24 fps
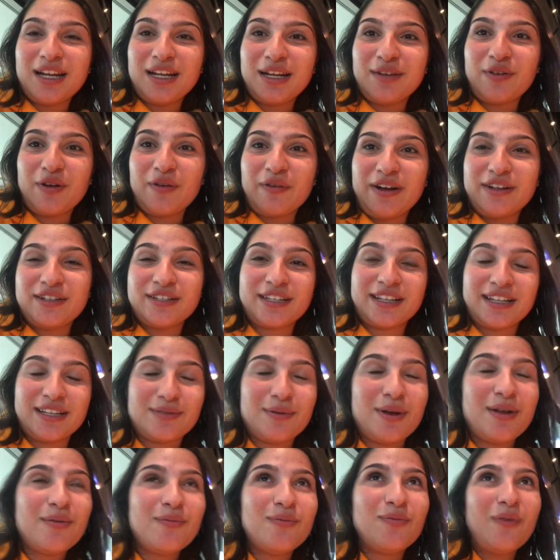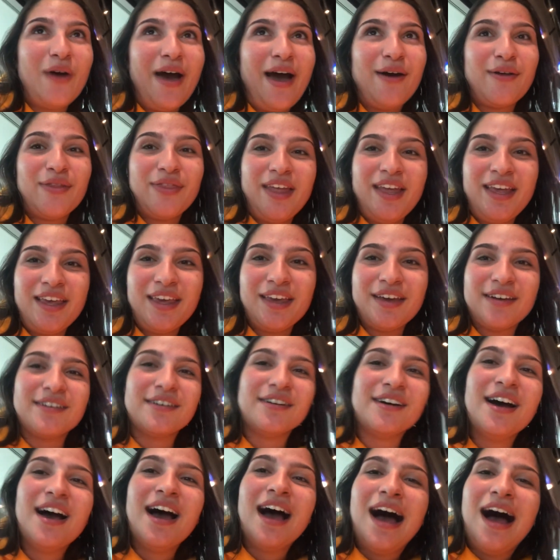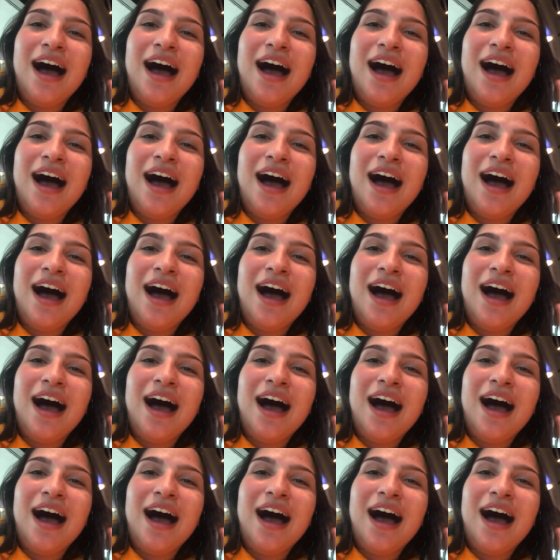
and if you're watching this one, wow, thank you.